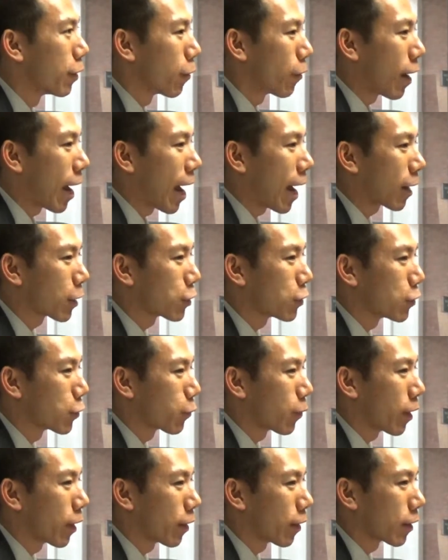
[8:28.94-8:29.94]
actions,
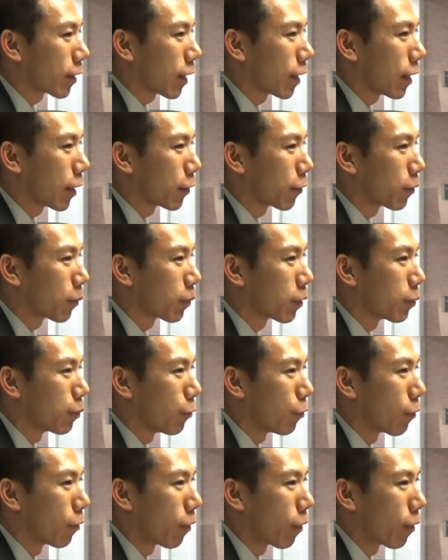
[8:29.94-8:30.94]
right? Like I think
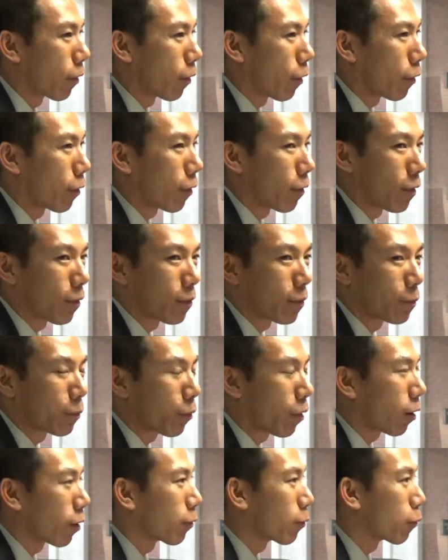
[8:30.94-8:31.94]
people are
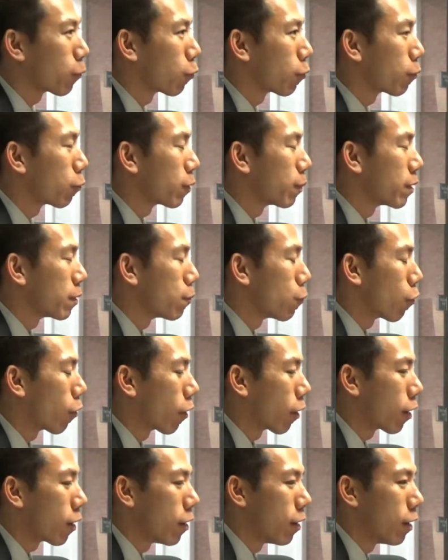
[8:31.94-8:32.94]
probably would be
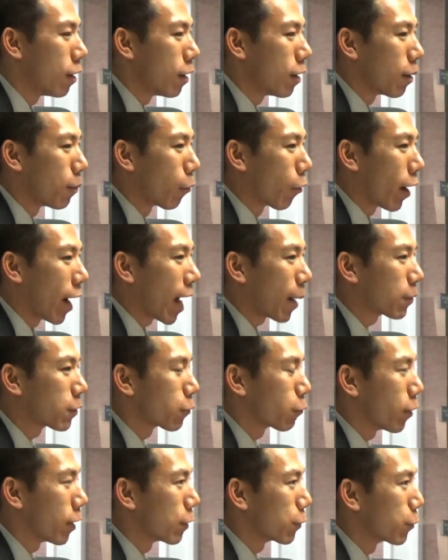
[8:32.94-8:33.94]
more apt
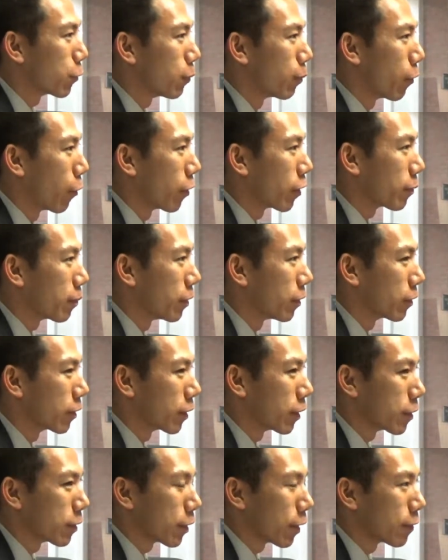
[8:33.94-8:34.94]
to run into a burning
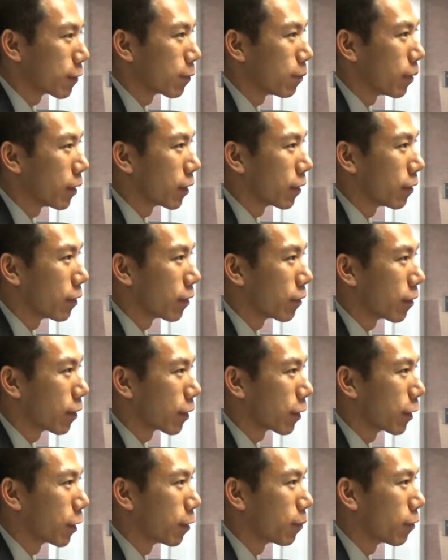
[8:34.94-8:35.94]
building to say somebody than
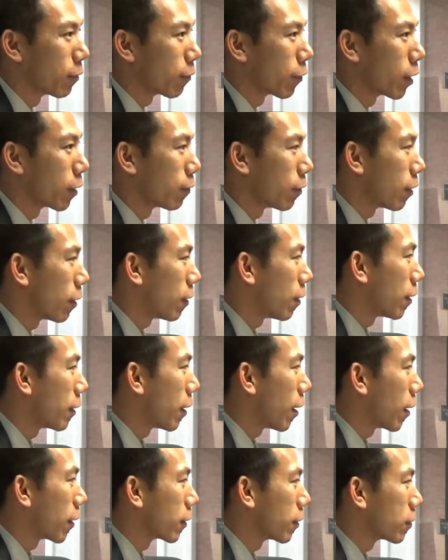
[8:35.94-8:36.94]
get up in front of an
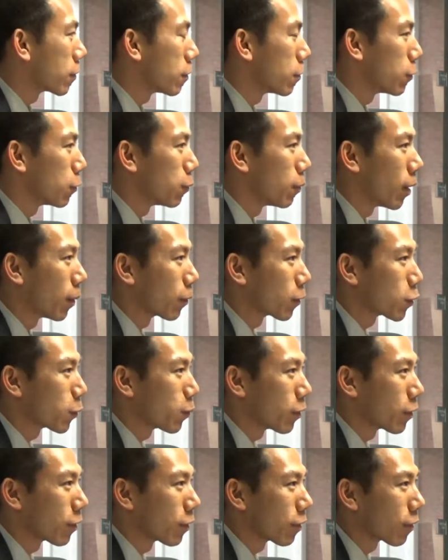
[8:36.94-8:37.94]
audience and do public
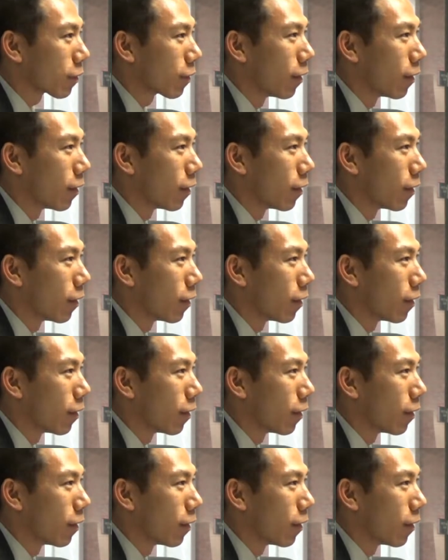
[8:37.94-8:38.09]
speaking.